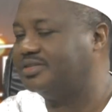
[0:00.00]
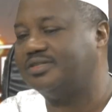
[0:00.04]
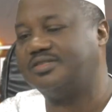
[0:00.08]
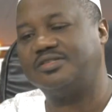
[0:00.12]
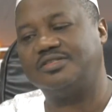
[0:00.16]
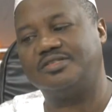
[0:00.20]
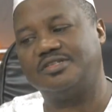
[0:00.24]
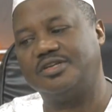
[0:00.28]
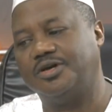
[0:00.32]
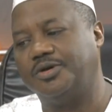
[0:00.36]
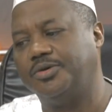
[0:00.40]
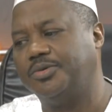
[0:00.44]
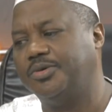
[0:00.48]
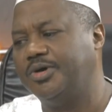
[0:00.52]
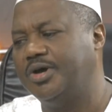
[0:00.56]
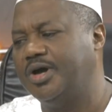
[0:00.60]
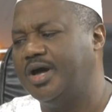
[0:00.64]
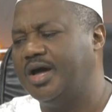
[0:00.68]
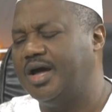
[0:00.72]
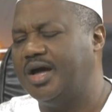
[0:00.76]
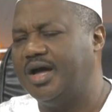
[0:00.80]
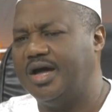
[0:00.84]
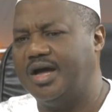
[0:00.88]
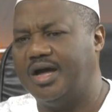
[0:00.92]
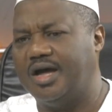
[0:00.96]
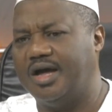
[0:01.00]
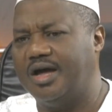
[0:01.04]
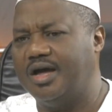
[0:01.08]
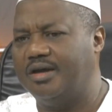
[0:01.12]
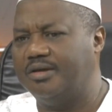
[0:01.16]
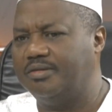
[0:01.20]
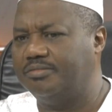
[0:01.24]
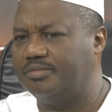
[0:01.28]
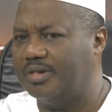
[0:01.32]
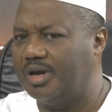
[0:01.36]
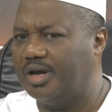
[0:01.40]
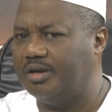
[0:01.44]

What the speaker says: So I'm